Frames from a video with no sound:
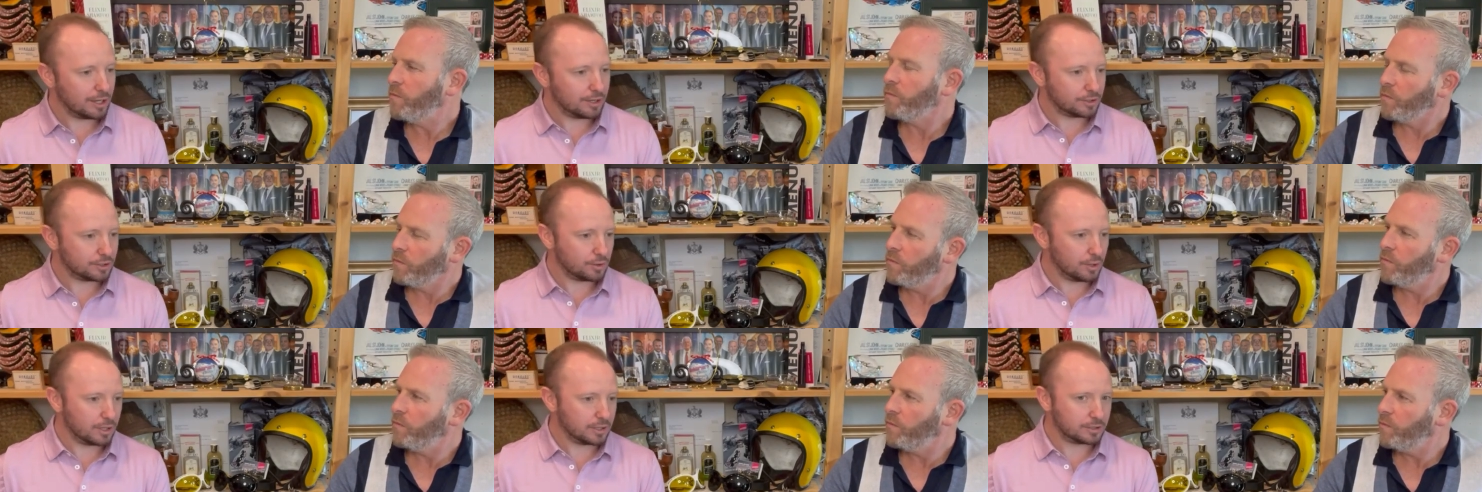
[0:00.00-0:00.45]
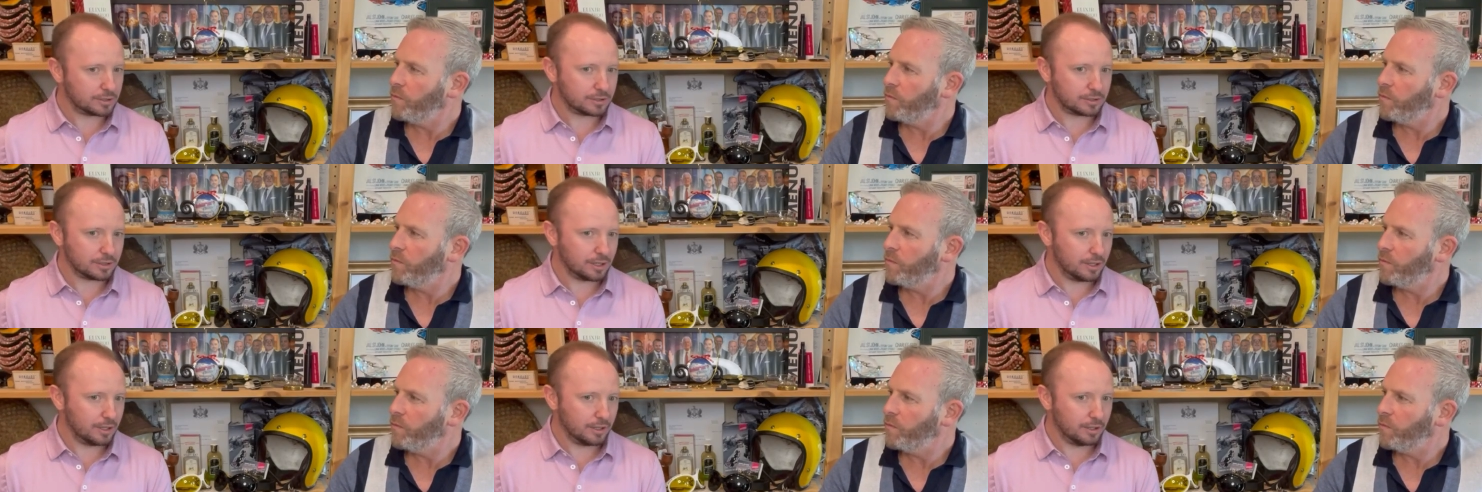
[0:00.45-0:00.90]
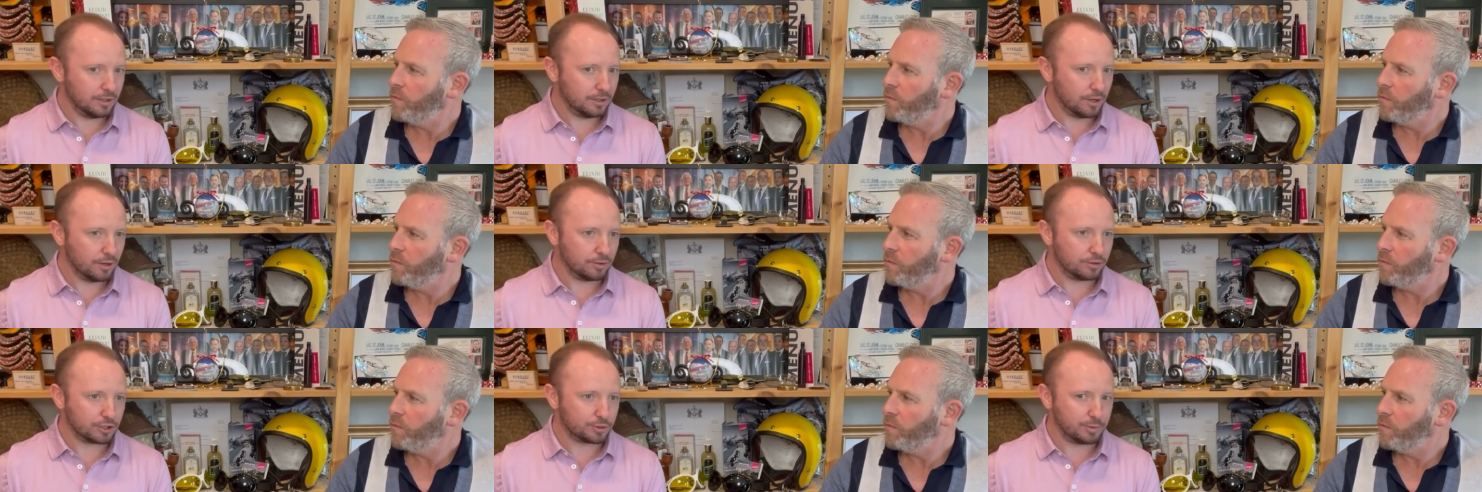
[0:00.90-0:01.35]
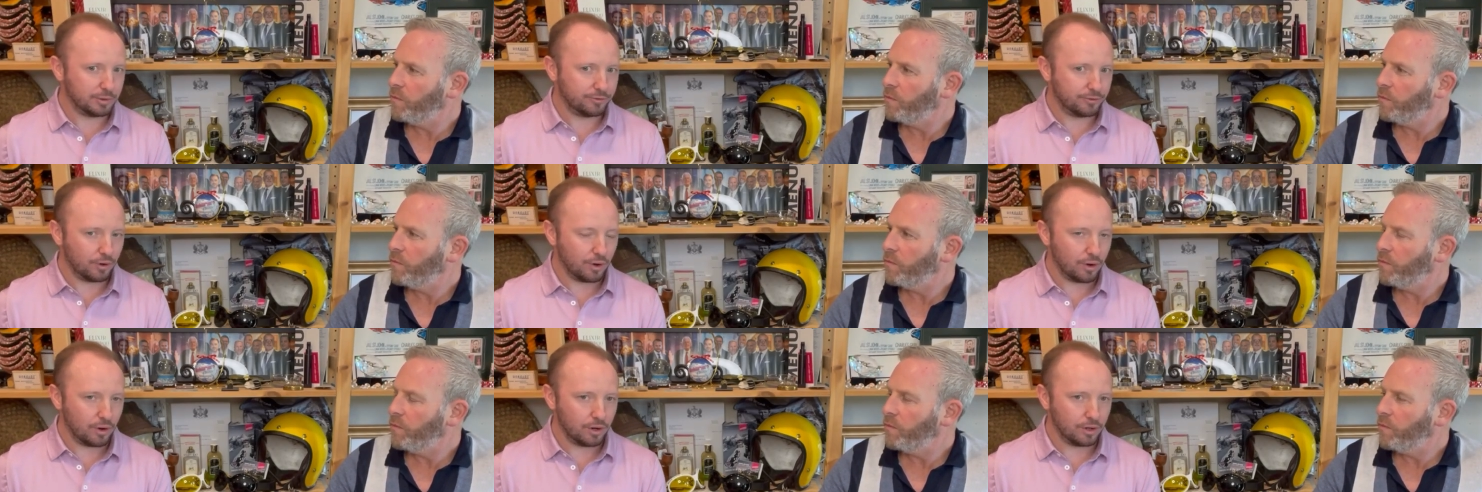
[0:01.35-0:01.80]
Speaker 1: to us, you know, just
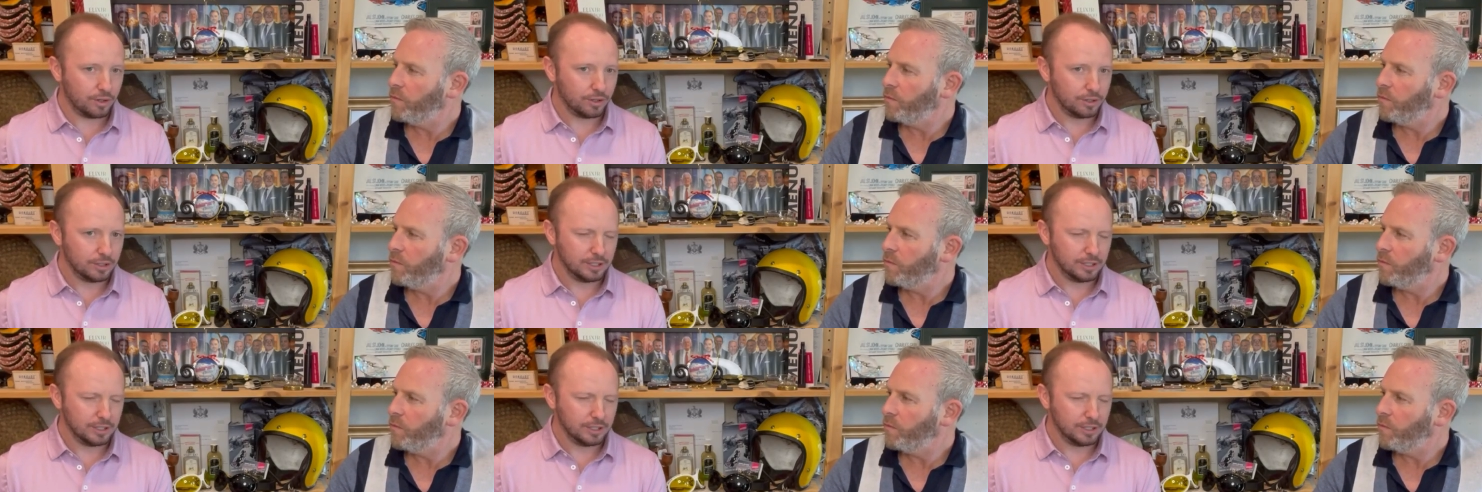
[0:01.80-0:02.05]
before...